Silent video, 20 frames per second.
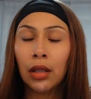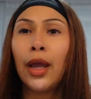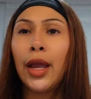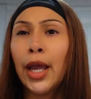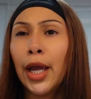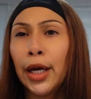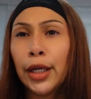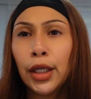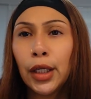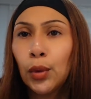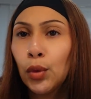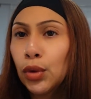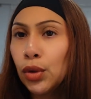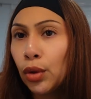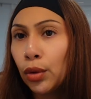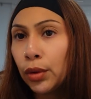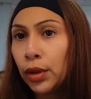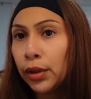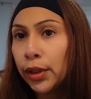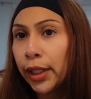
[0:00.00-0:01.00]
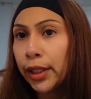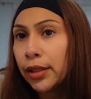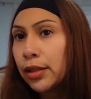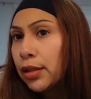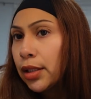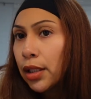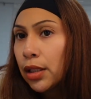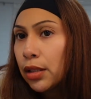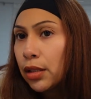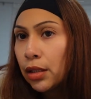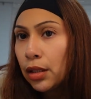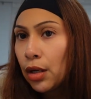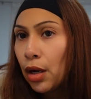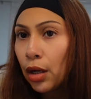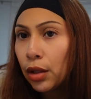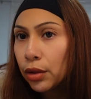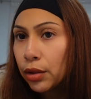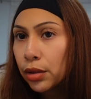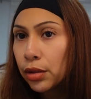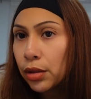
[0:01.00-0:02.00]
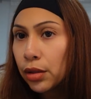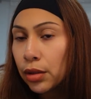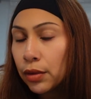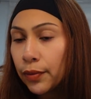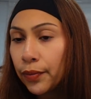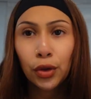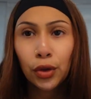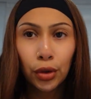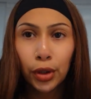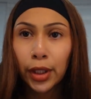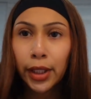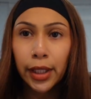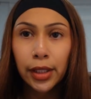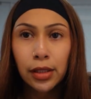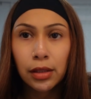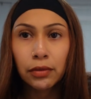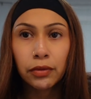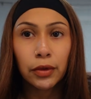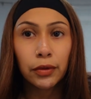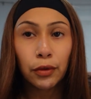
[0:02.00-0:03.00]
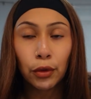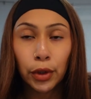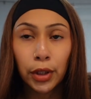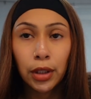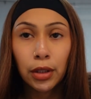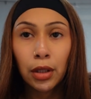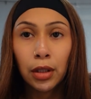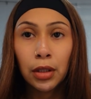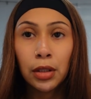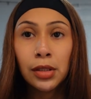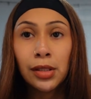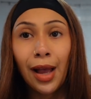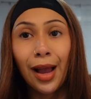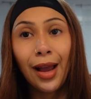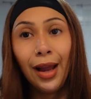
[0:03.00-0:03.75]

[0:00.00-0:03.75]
And it was only like $60. You could get some for $40.